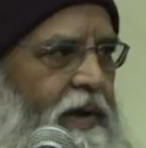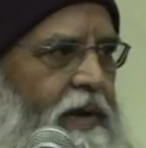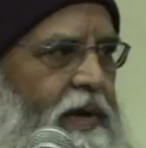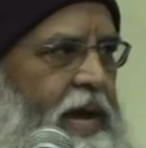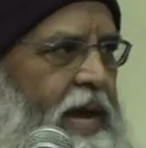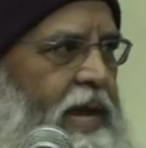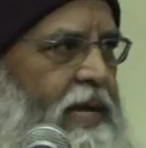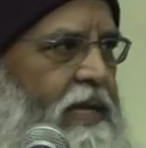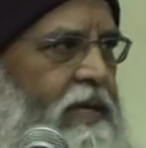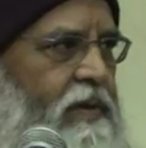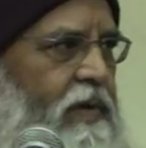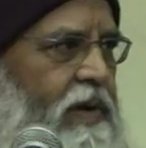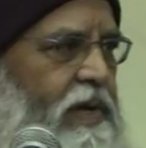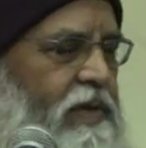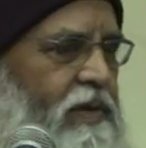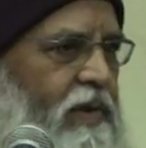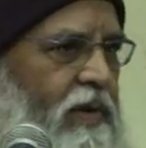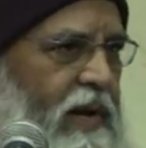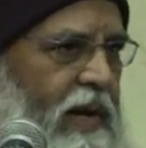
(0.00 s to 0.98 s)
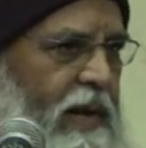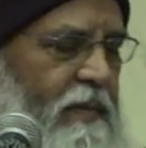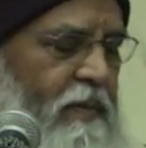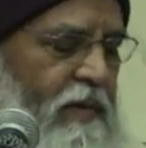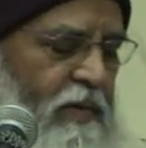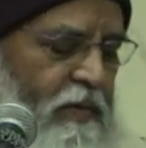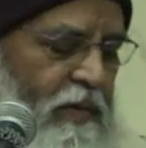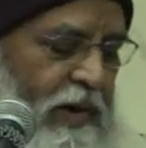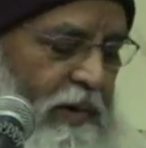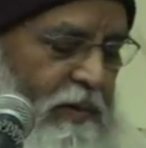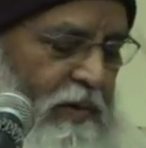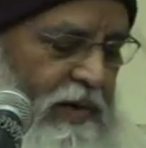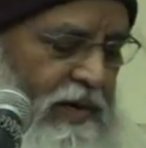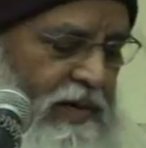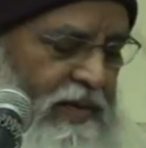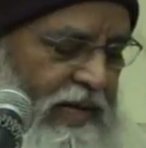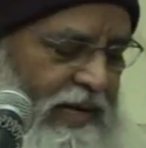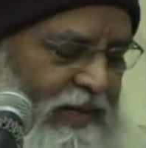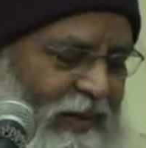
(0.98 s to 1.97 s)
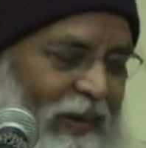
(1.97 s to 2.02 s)
Yes, what is your name?
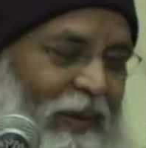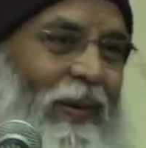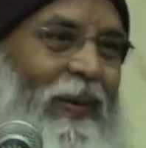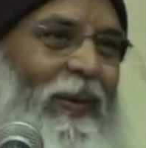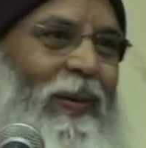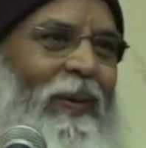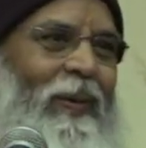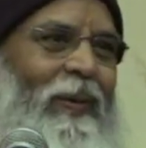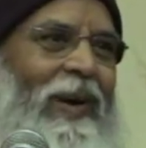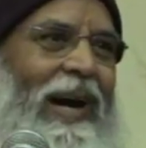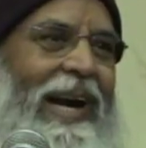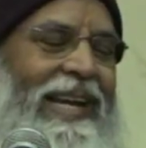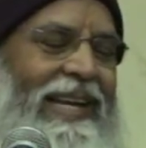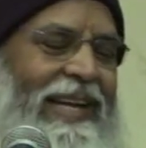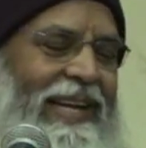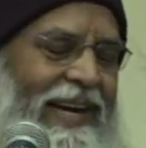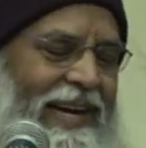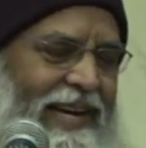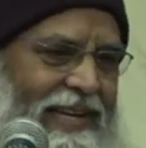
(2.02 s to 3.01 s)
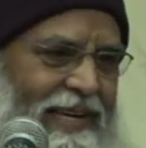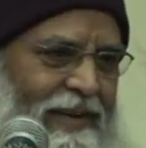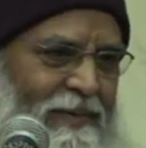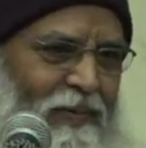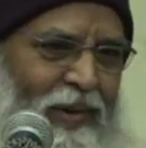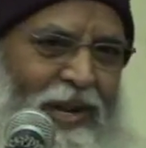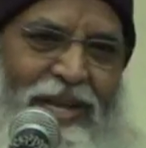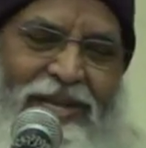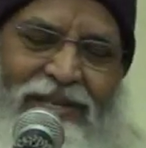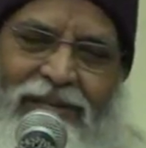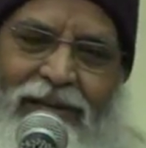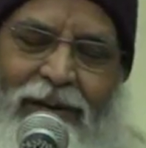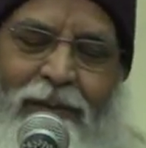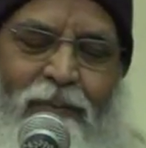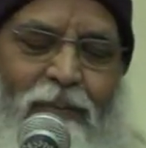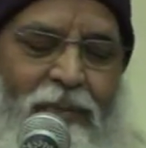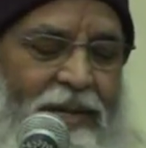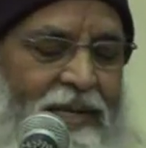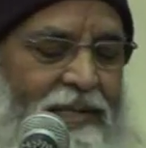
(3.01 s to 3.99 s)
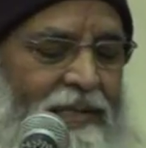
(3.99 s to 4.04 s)
Vaikunta Das. Oh, aye, aye, please
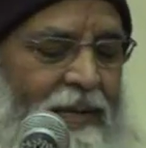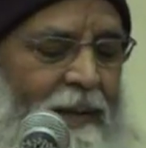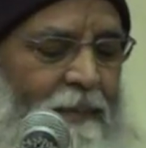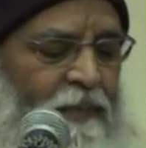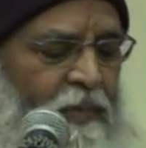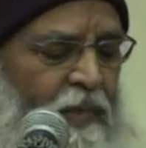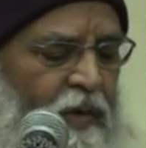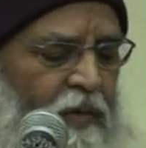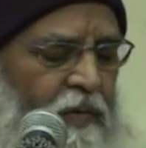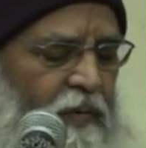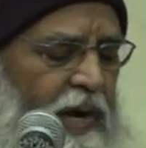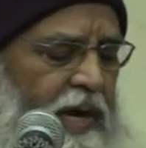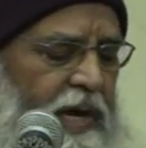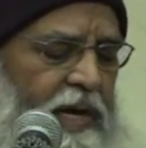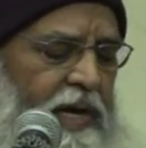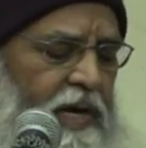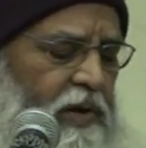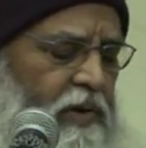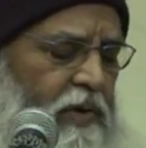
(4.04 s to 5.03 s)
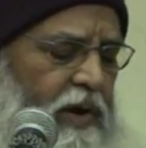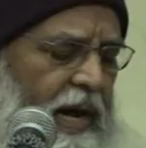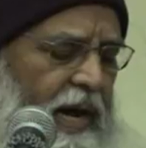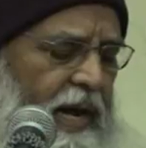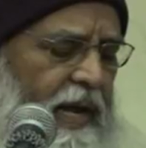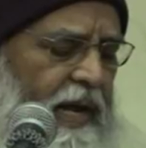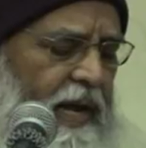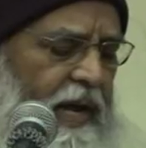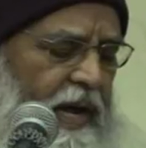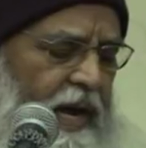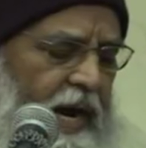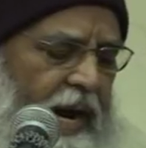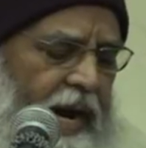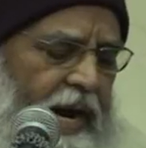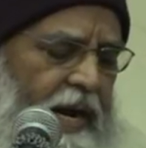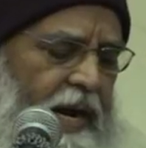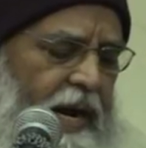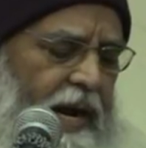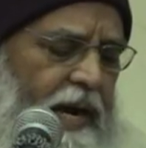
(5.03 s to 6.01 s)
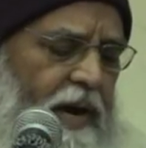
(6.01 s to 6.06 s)
come, please come. Where did you die?
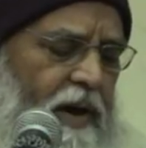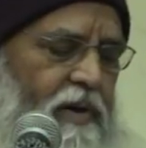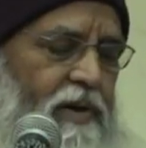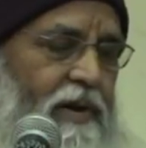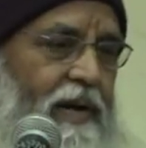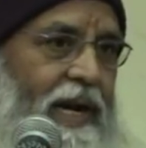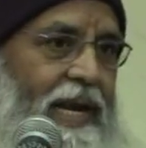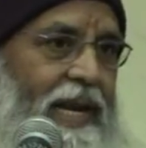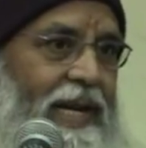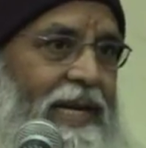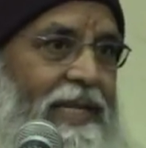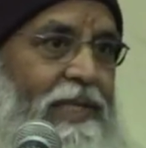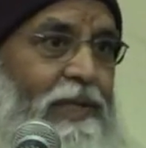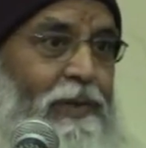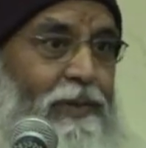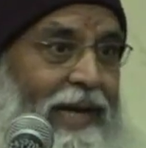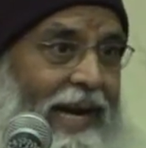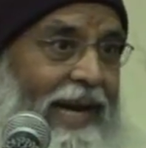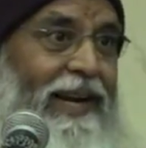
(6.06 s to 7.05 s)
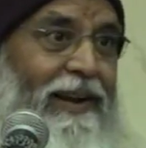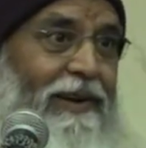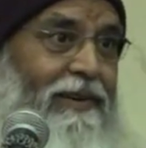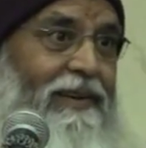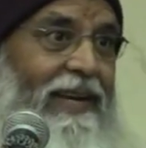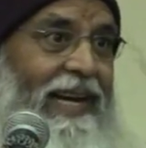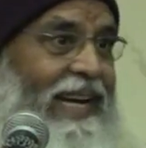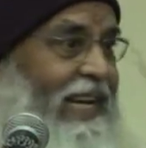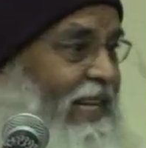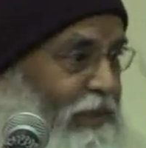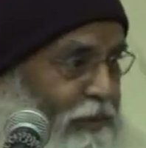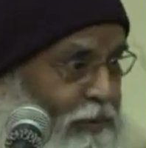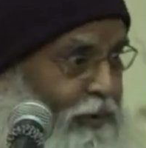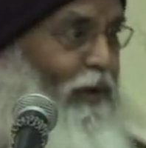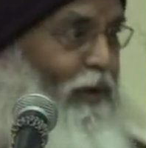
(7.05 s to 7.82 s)
I died on Kailash. You died on Kailash?